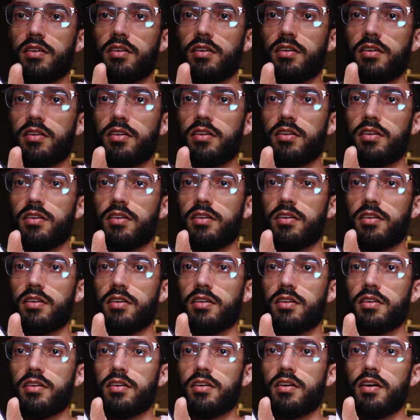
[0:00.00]

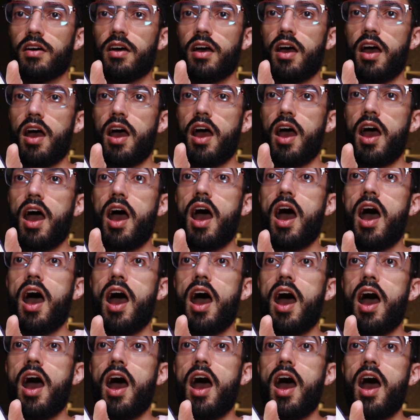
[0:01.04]

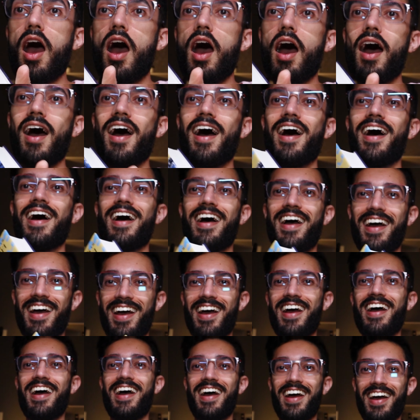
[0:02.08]

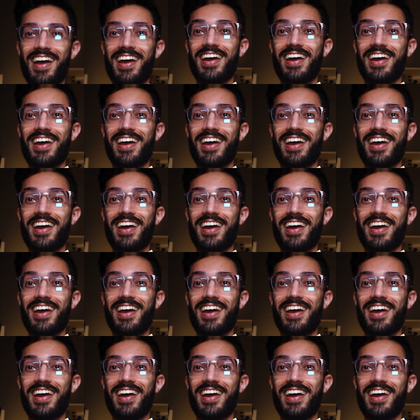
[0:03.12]
[no speech]